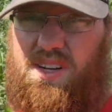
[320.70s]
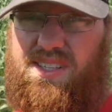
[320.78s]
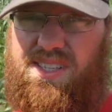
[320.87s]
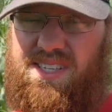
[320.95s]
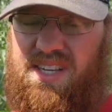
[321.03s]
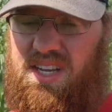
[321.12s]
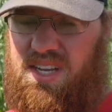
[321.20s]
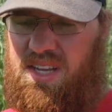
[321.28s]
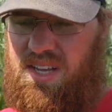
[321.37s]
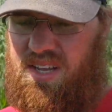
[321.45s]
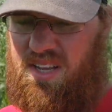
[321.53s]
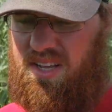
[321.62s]
roots,
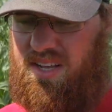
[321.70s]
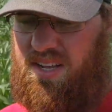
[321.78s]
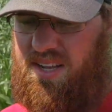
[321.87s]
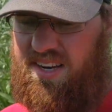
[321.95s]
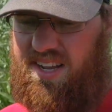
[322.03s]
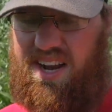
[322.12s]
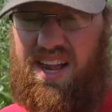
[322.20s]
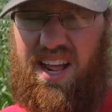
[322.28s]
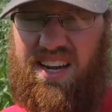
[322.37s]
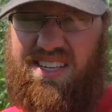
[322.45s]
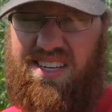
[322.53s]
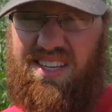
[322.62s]
and I got a
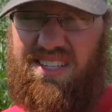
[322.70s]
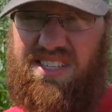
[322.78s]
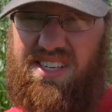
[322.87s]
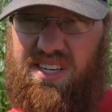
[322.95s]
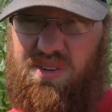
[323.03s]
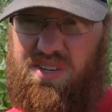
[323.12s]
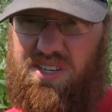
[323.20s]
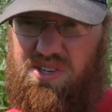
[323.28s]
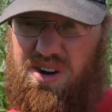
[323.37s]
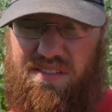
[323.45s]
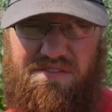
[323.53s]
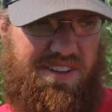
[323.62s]
lot of tillage done to it
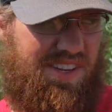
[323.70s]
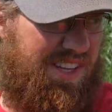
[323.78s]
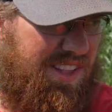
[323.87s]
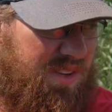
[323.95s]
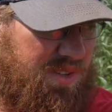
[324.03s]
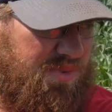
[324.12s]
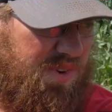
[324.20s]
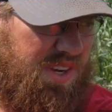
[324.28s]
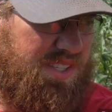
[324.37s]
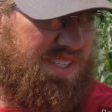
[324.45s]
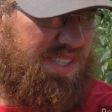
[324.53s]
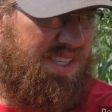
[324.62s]
to try and fill in those
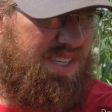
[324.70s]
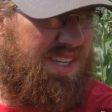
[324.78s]
roots.